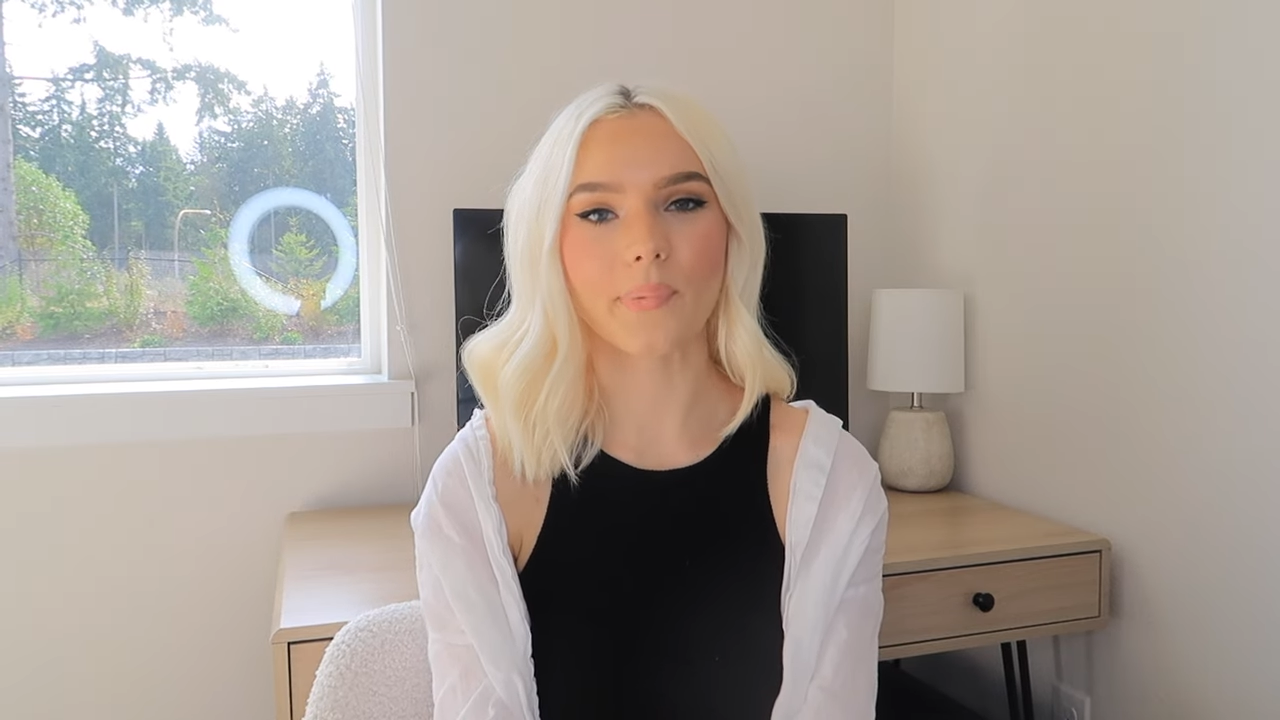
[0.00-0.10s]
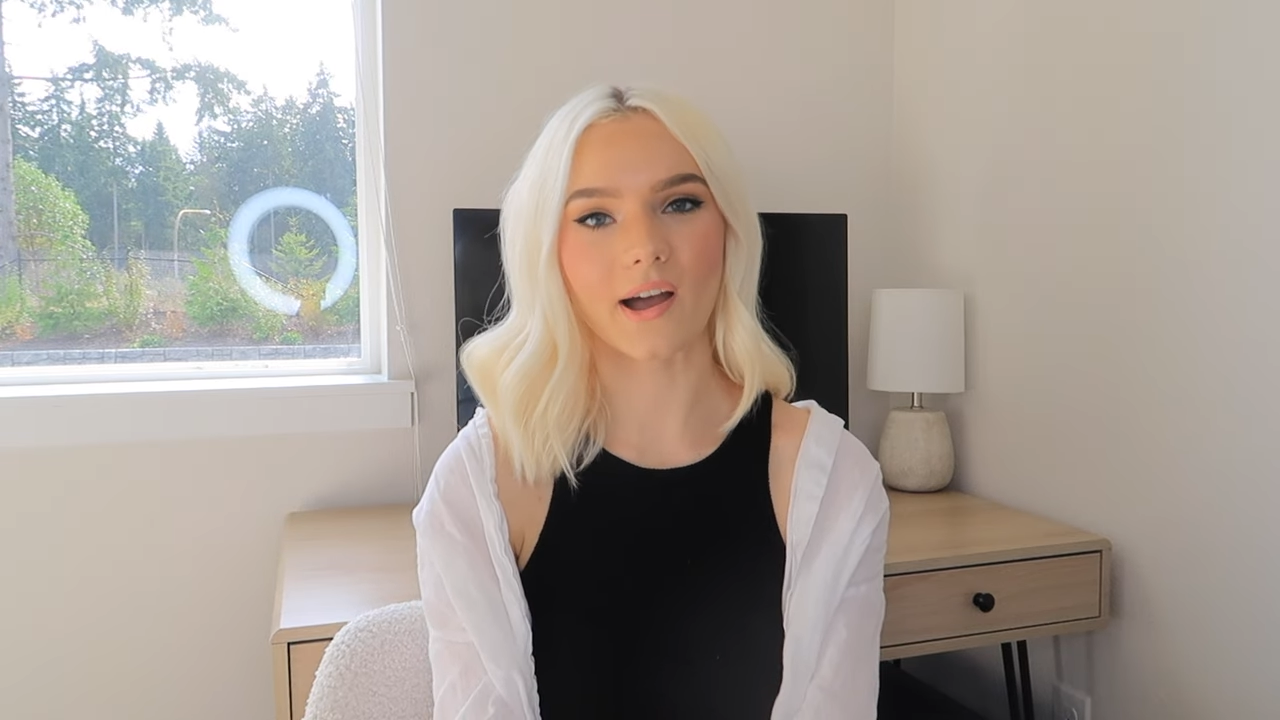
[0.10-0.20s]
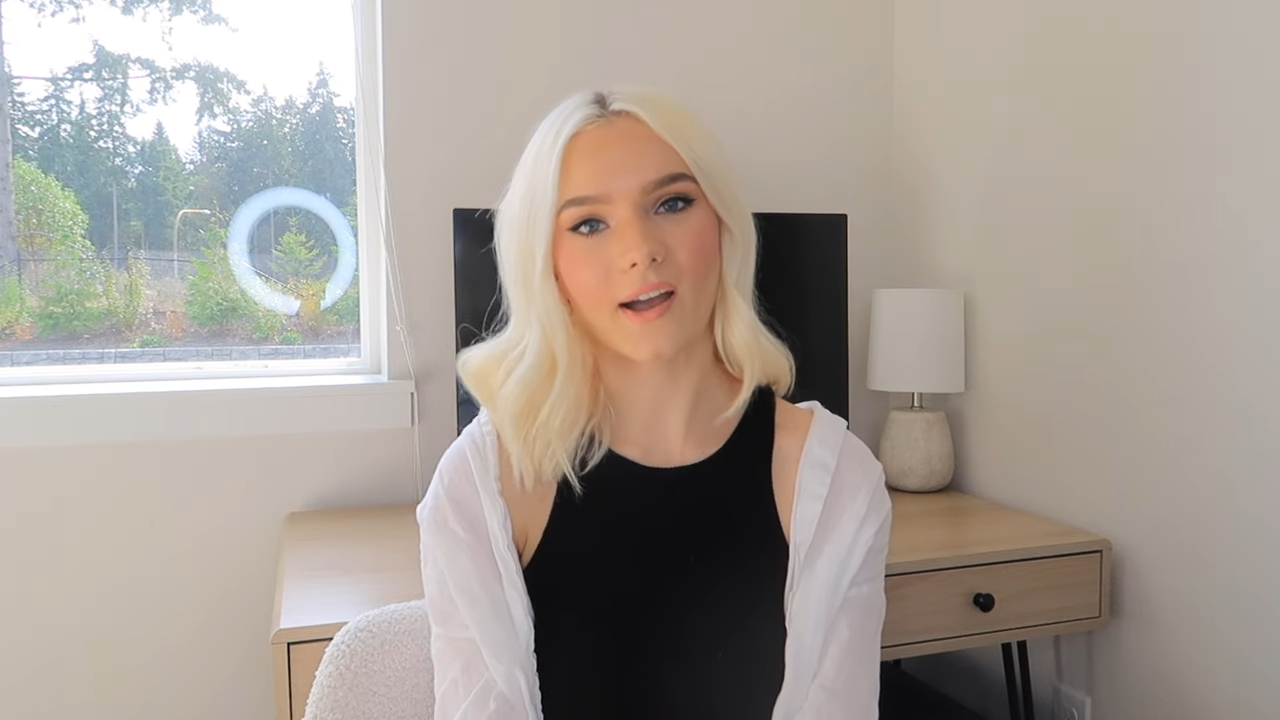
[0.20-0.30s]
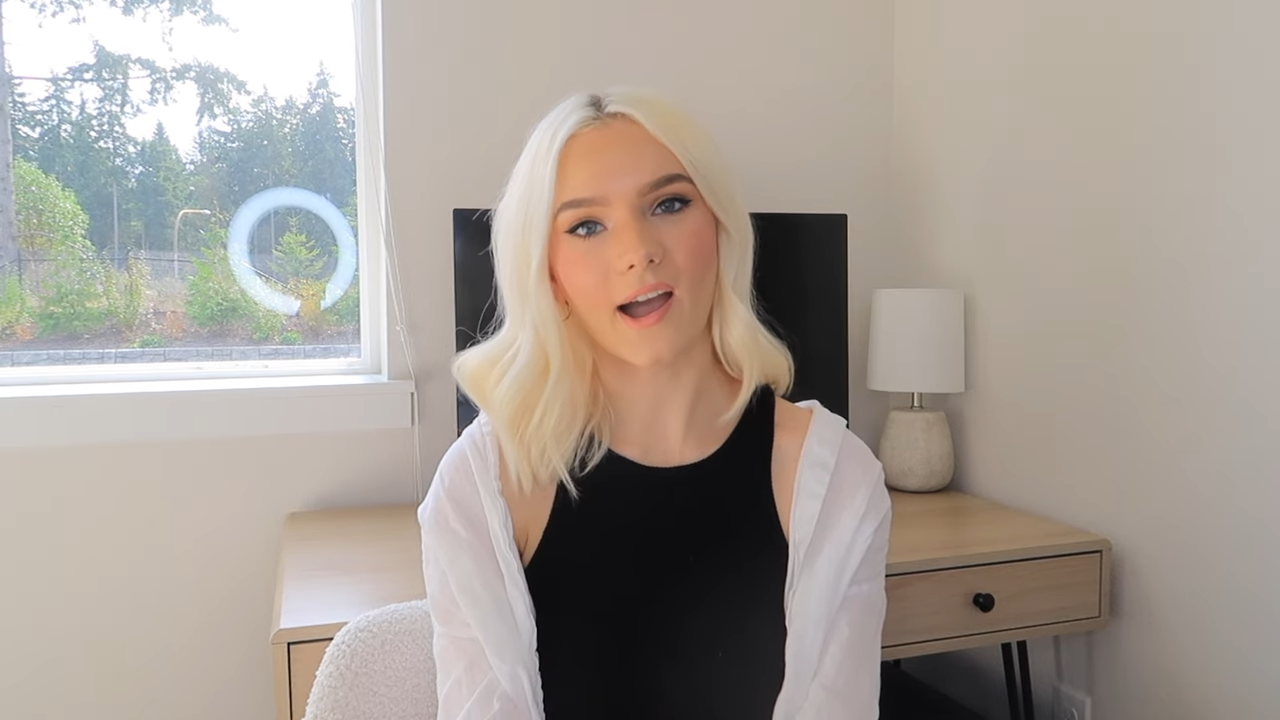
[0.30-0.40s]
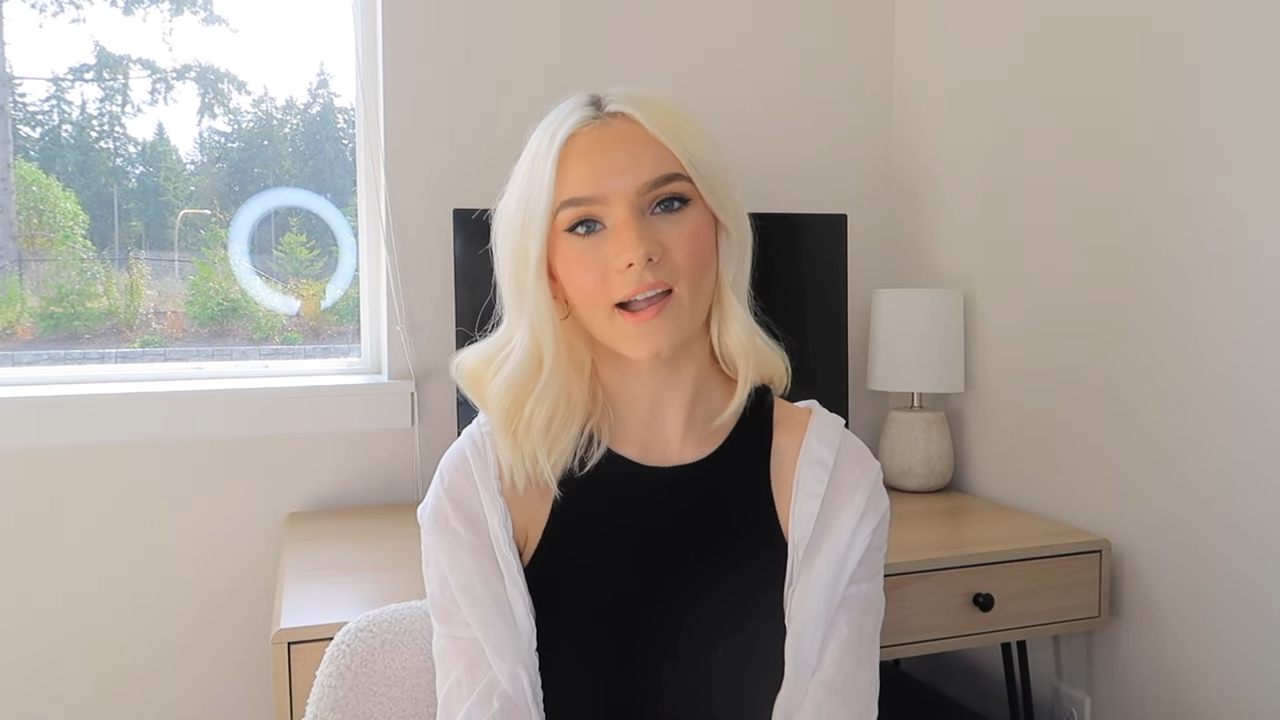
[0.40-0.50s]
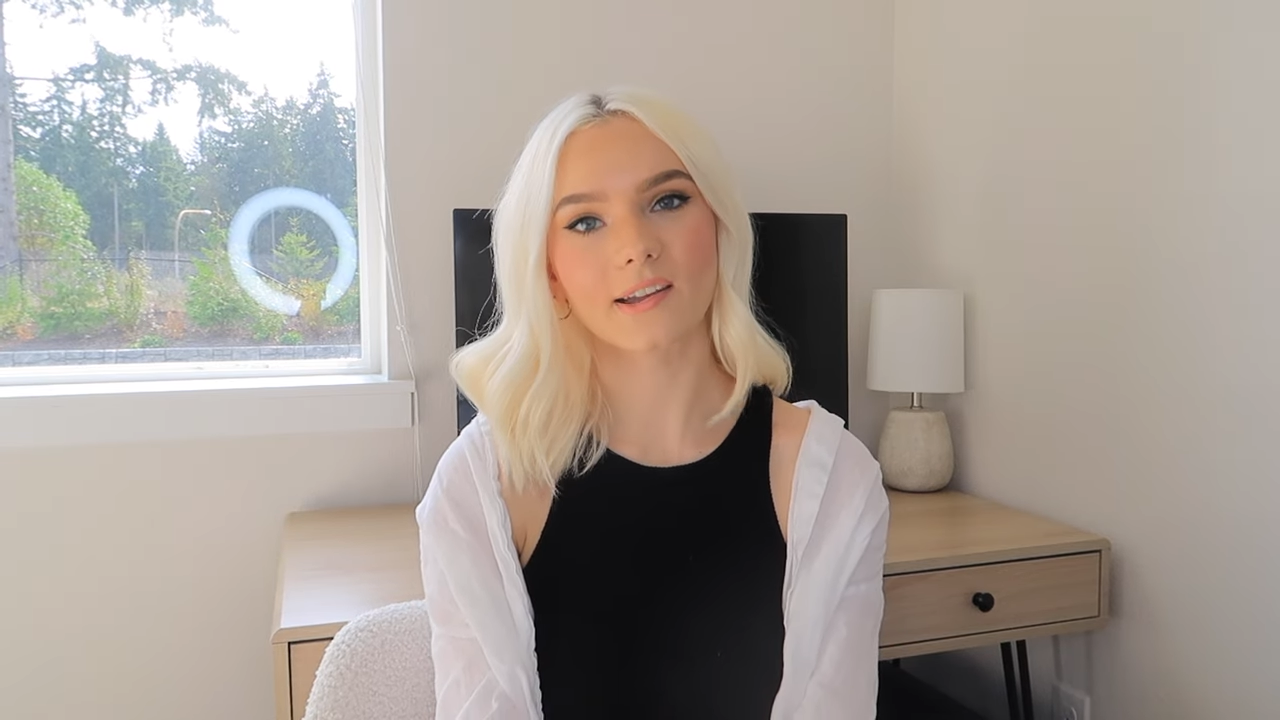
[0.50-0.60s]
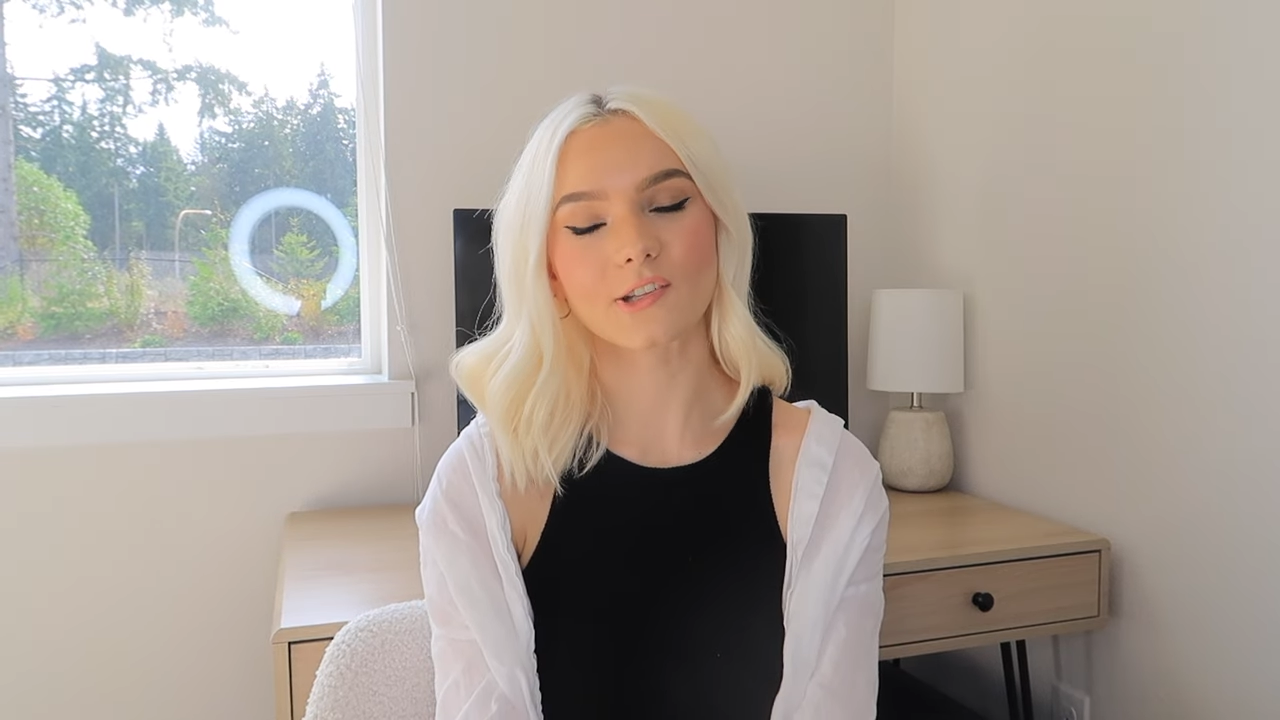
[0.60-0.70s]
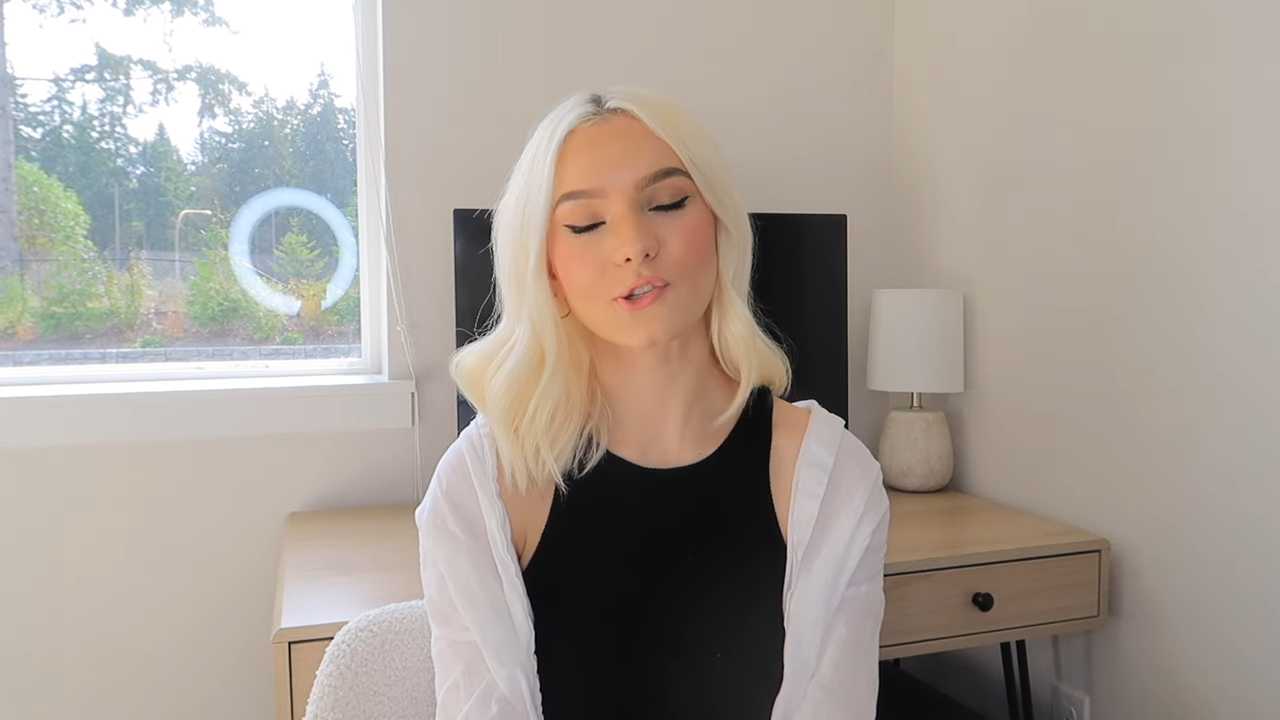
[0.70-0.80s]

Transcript: But I